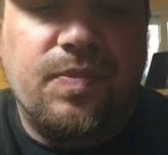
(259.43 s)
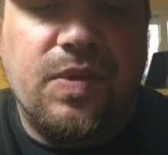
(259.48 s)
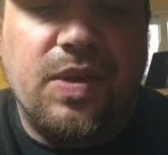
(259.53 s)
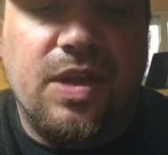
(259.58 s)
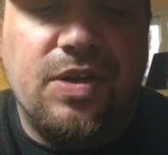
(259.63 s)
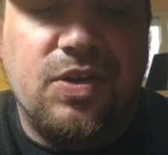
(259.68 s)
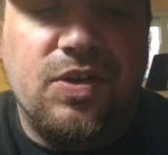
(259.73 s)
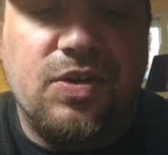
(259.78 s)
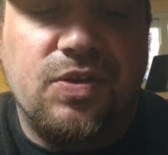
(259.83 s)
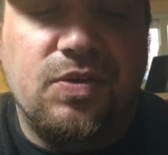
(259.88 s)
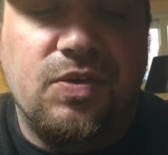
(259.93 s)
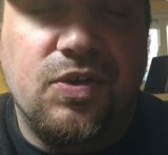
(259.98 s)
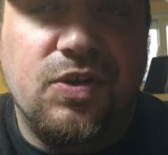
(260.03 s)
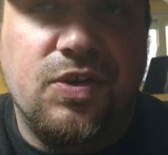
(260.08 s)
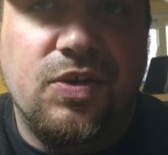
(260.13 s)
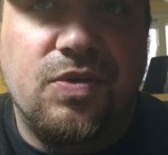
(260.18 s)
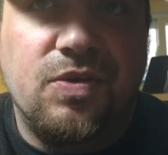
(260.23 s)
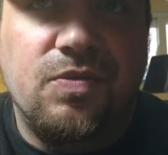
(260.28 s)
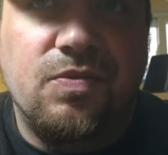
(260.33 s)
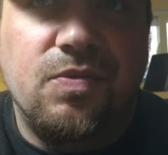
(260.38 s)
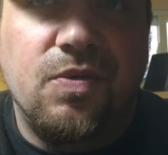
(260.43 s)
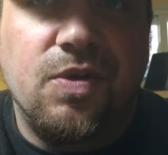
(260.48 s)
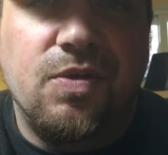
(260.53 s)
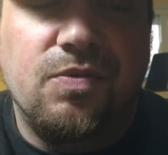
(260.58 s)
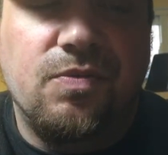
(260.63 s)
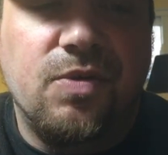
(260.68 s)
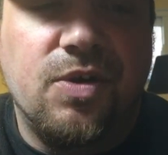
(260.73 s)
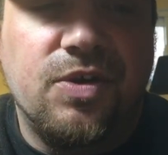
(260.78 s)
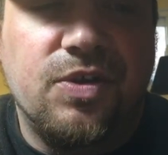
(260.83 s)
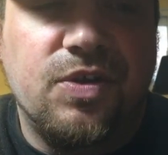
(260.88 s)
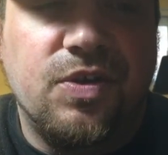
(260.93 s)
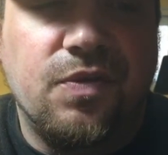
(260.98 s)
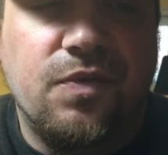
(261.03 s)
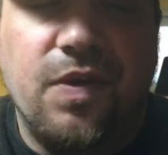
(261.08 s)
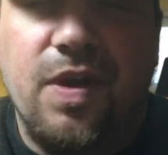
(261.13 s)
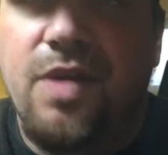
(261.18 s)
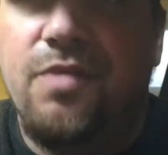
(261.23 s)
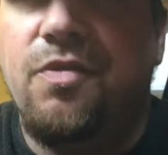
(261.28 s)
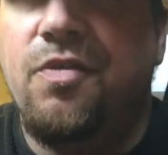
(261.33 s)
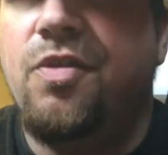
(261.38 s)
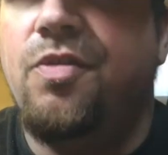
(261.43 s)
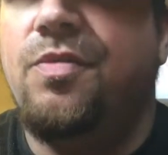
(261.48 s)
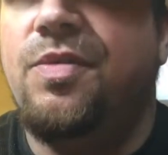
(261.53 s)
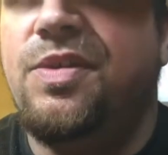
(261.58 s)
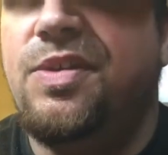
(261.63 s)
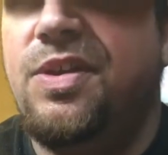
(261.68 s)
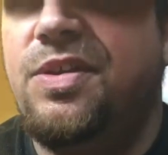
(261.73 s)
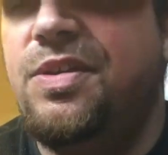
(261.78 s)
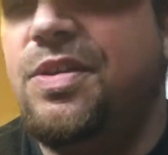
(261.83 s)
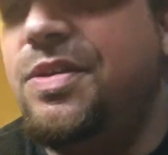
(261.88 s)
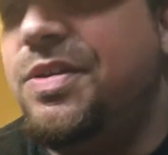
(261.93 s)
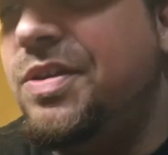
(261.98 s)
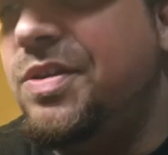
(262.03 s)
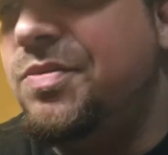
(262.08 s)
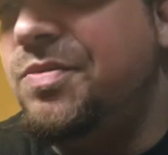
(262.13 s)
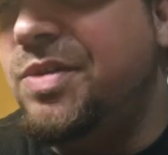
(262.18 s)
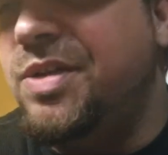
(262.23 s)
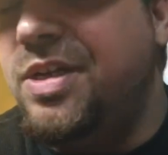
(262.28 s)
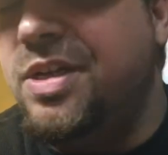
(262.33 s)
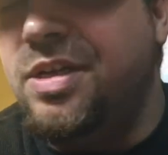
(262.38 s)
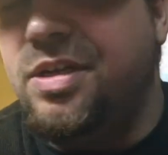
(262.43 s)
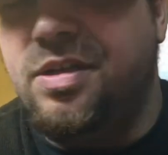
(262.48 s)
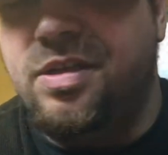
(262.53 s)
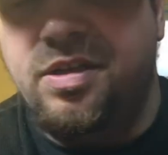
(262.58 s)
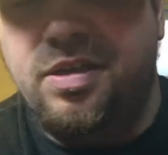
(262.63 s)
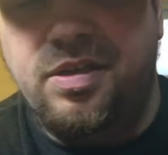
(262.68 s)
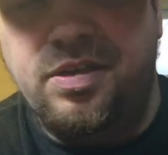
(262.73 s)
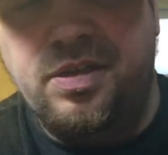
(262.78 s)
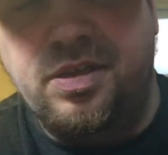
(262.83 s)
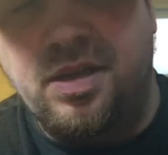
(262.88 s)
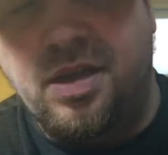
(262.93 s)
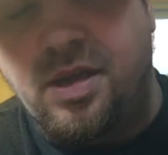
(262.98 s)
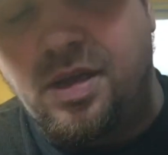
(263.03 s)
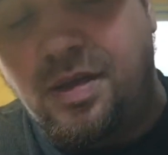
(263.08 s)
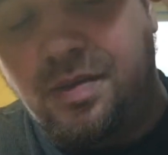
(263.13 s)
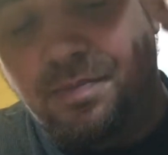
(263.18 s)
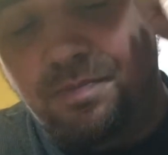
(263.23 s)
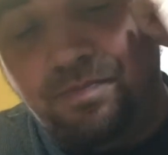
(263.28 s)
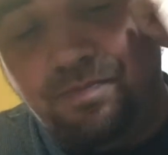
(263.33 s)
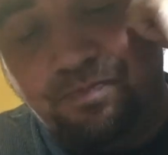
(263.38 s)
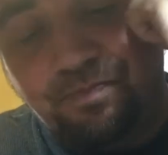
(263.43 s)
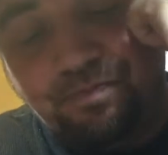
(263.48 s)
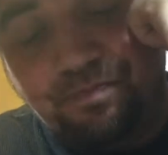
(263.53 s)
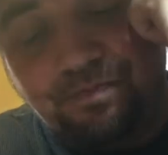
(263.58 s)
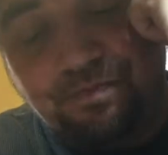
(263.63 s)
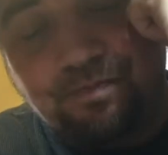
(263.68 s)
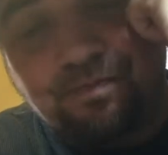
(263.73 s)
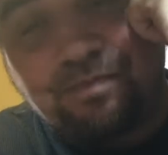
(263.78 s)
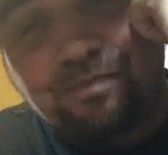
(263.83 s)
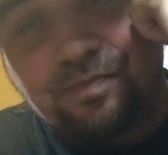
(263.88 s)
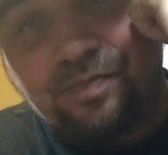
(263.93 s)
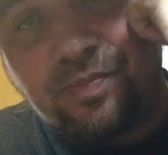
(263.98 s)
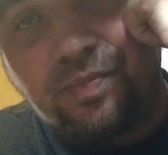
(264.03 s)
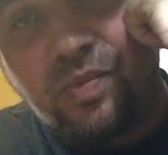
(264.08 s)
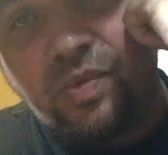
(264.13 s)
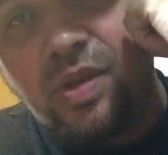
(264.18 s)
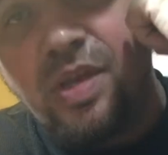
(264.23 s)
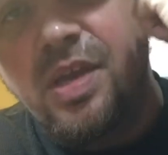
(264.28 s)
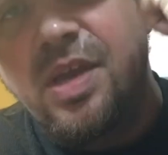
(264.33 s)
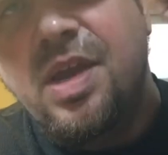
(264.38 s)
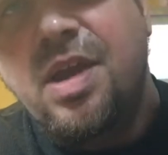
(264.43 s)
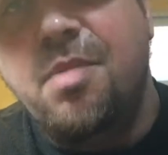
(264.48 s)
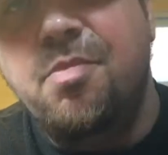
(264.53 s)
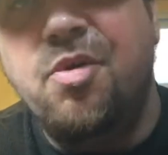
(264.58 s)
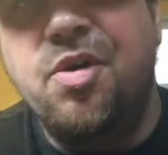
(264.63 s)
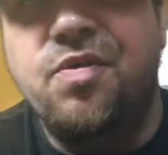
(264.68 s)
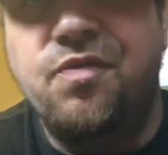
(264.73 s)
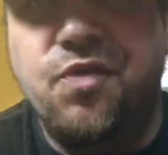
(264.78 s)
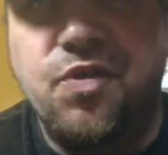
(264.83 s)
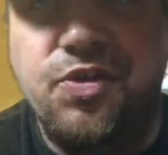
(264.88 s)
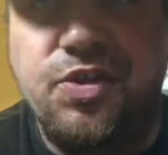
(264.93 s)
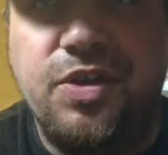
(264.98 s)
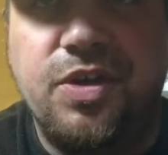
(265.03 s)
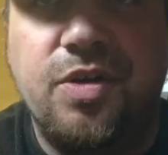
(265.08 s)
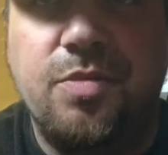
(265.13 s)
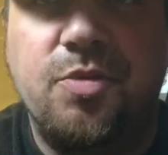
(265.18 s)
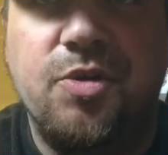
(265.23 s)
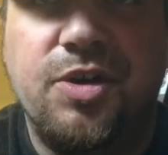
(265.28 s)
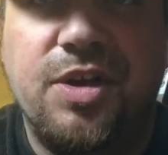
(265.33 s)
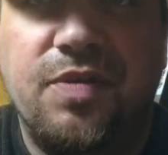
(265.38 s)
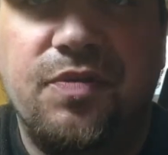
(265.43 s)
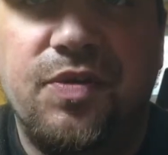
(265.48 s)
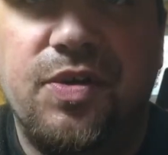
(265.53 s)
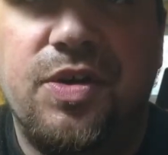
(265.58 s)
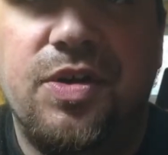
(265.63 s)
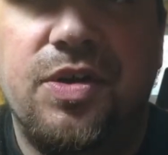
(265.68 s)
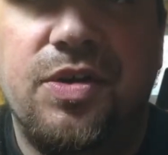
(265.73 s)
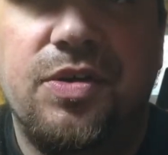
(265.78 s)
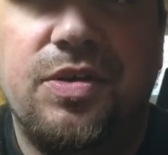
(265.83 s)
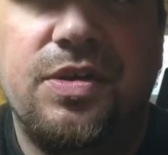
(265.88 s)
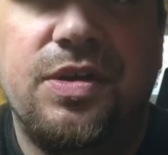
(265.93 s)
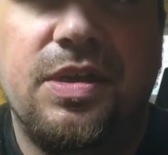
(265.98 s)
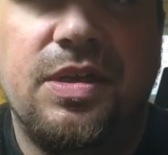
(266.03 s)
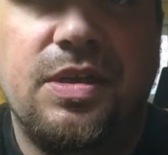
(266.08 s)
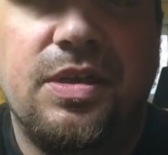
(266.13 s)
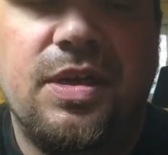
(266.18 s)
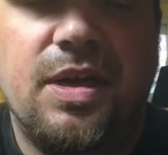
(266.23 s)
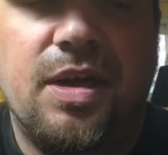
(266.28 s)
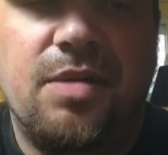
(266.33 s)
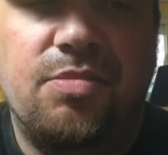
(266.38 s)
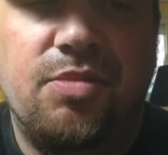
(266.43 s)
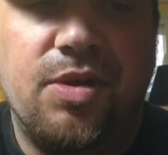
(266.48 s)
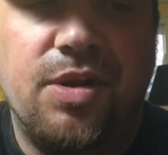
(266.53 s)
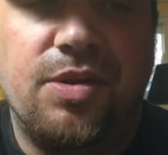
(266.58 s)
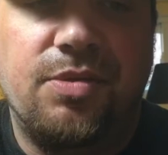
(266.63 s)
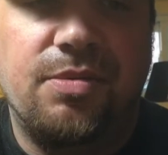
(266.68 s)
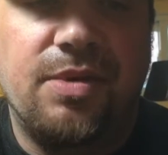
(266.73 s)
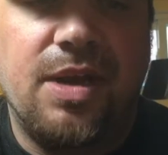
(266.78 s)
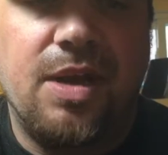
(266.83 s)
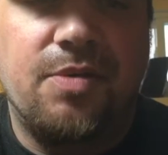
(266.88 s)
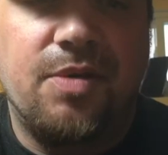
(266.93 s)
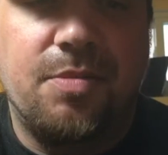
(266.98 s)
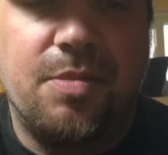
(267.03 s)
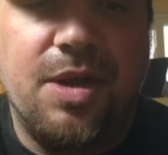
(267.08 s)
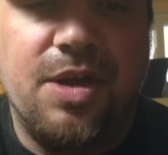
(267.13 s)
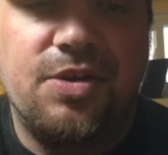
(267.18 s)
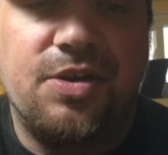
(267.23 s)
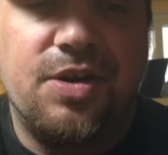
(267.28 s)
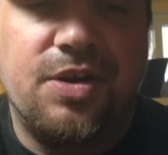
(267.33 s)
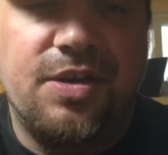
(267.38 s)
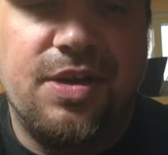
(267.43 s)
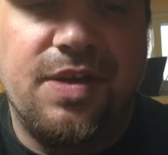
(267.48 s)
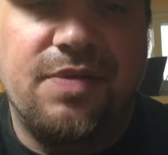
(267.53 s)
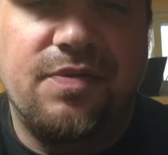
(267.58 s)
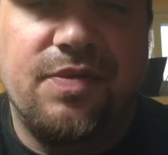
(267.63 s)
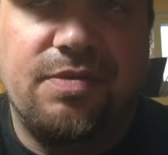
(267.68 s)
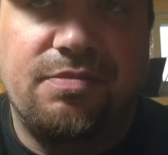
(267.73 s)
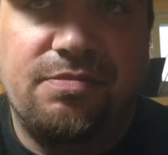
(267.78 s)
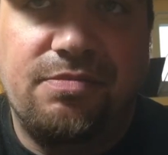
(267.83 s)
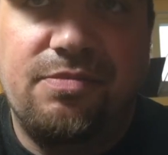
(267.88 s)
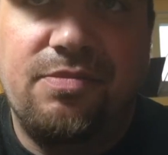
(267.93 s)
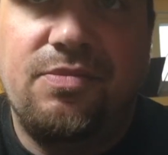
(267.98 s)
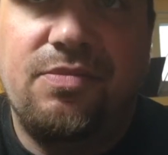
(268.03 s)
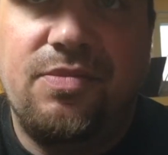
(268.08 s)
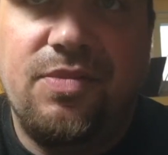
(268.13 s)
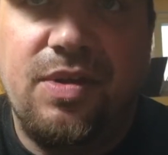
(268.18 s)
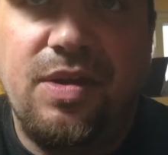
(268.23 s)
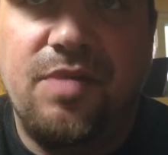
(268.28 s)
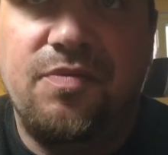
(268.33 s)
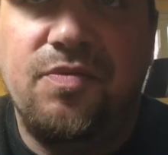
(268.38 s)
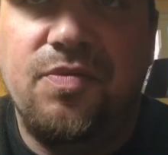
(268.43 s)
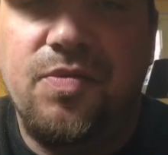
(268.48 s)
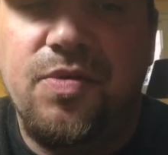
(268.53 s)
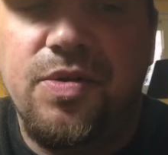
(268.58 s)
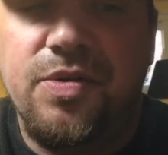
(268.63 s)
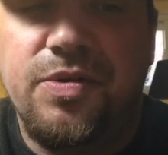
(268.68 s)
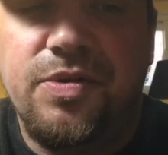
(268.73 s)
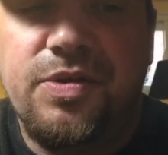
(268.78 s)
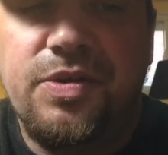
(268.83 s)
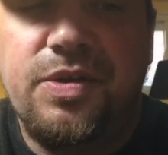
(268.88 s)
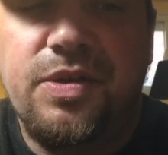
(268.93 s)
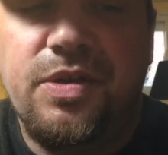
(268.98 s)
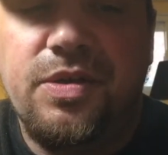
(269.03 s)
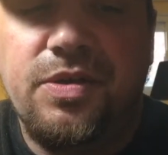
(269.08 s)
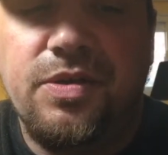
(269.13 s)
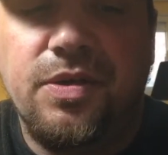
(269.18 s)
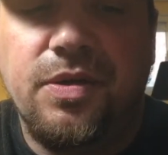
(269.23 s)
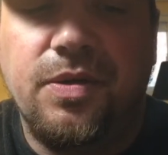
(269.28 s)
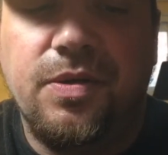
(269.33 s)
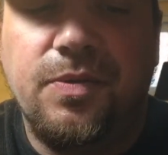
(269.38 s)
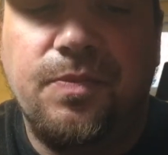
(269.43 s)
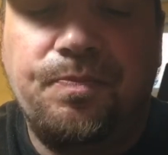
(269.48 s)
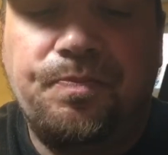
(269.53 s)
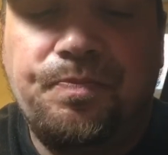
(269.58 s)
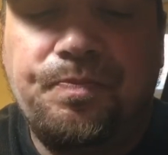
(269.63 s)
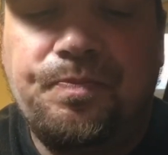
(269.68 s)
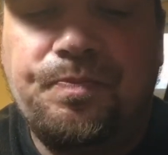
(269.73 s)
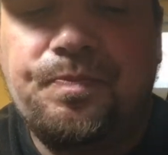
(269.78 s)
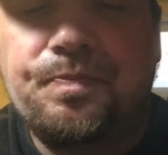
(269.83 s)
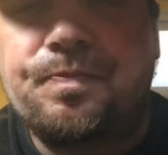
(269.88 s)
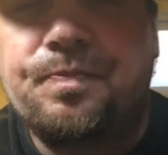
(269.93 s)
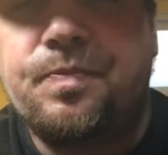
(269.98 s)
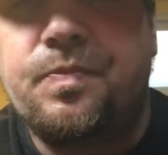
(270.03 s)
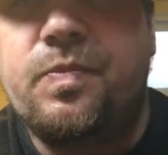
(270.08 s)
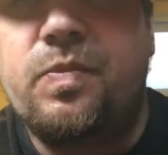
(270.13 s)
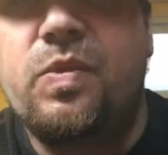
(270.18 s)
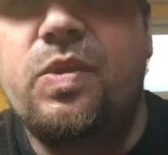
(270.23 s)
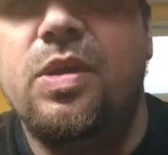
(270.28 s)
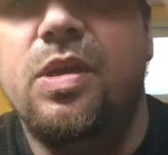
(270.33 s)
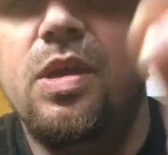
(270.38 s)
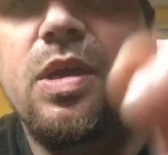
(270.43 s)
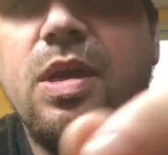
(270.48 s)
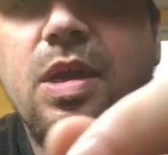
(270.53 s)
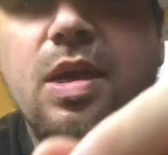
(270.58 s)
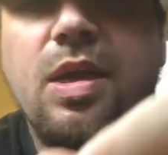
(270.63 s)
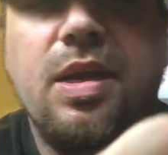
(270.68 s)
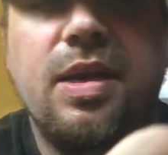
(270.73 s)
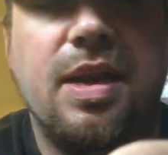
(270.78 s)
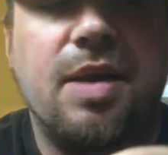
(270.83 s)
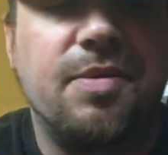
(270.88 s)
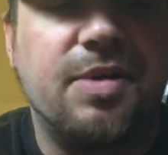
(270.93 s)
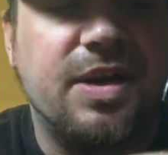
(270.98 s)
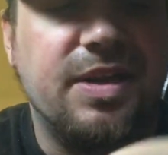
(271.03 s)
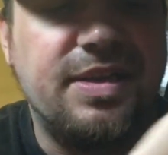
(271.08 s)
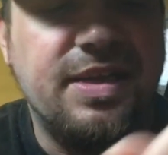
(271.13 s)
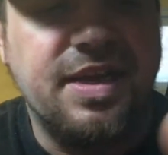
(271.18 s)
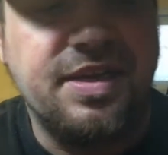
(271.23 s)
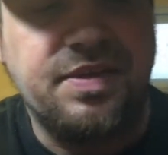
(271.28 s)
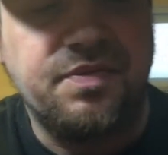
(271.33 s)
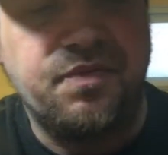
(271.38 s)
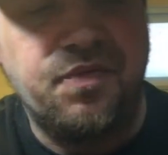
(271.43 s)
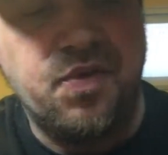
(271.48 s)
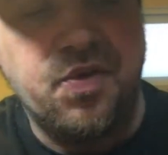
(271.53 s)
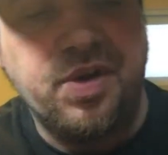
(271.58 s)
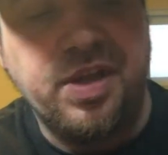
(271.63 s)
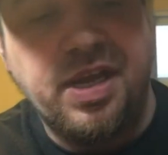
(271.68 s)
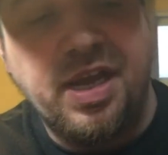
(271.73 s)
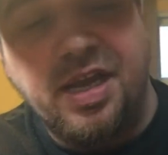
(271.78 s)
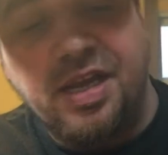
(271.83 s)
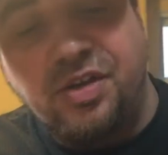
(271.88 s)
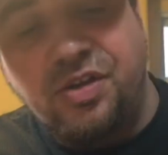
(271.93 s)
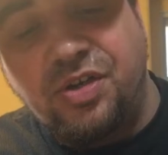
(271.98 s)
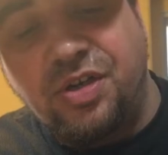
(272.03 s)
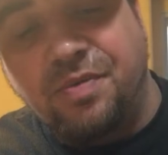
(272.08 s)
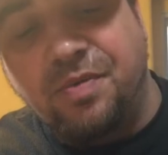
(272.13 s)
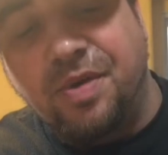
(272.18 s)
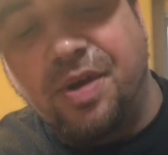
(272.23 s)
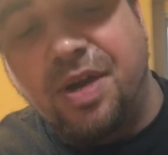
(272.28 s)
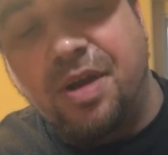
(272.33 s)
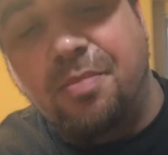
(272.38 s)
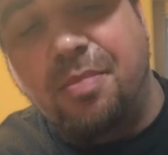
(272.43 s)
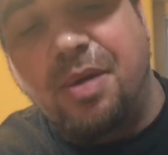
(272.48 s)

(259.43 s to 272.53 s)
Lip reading: That just usually don't work well to your favor, and the resistance is ridiculous. 0.4 is a little more difficult, and 0.3 I would imagine is even worse. So now we're going to take some 40 gauge and we're going to